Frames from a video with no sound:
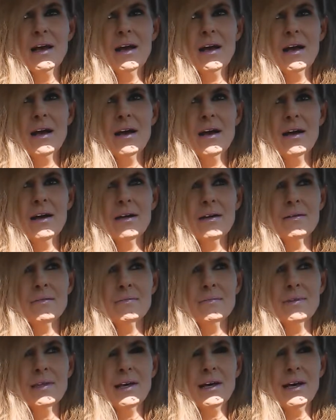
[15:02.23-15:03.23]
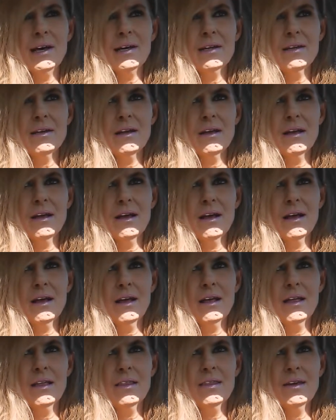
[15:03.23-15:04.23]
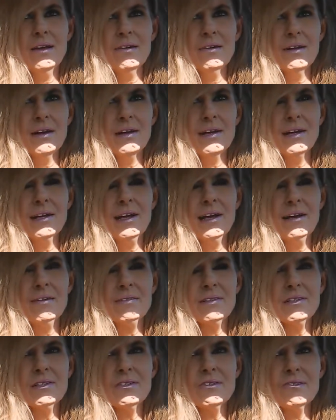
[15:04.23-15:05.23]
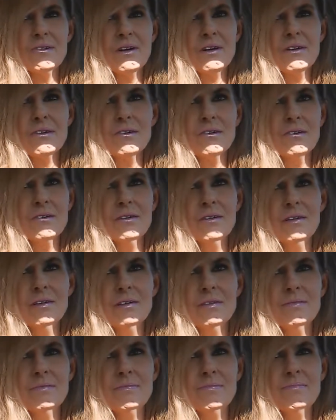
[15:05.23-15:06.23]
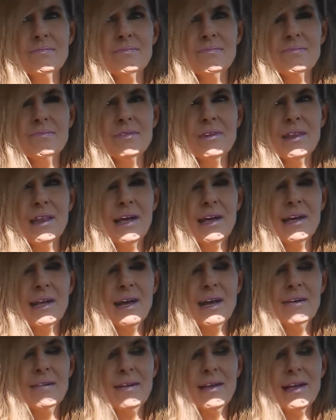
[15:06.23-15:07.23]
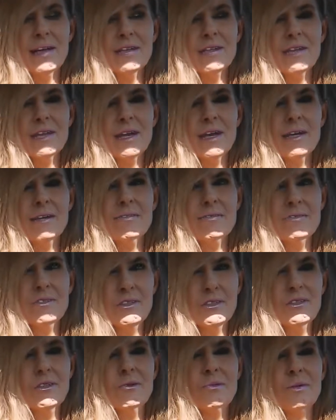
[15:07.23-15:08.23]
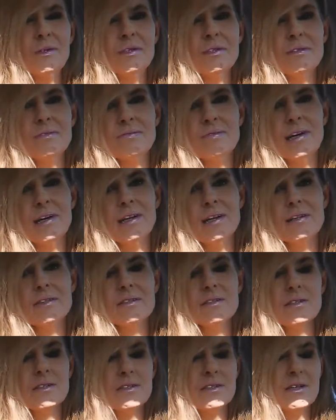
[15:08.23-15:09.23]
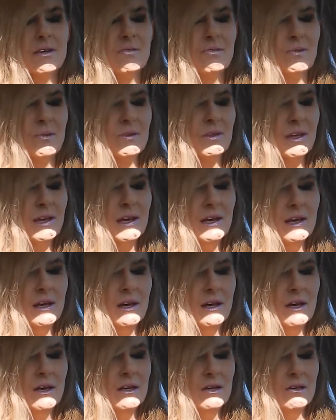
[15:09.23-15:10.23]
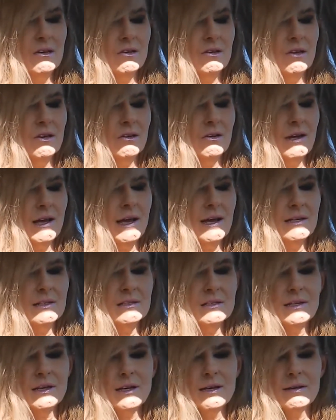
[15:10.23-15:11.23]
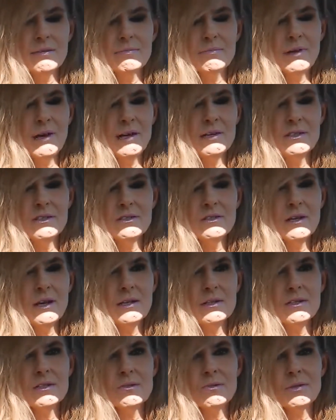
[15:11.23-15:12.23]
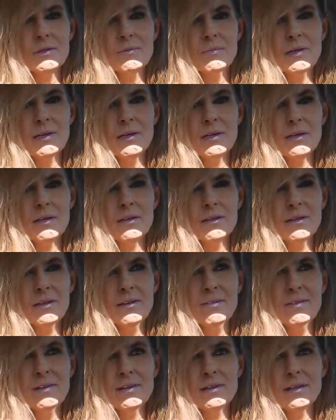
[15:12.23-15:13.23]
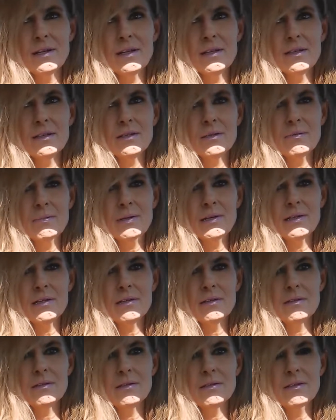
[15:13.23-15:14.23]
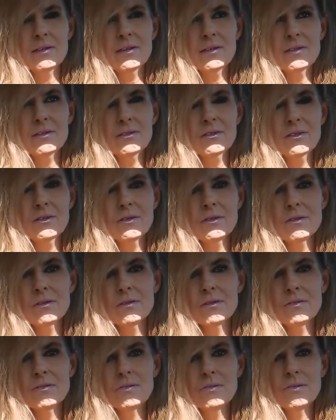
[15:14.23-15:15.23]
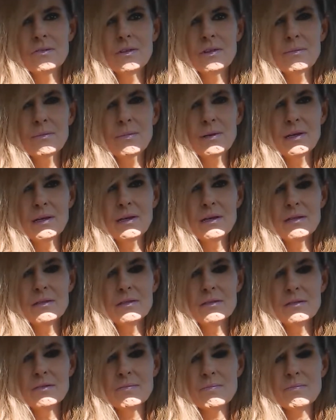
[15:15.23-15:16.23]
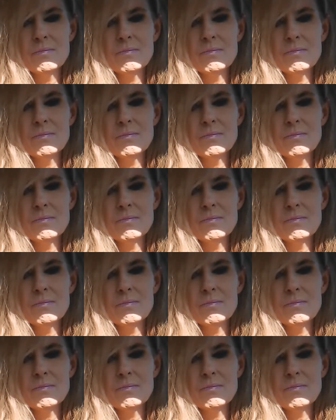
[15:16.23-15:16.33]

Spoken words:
that they're not going to have to struggle like I've had in life to do with finances and so forth, you know. And I just want to leave it a little bit easier for them, I guess.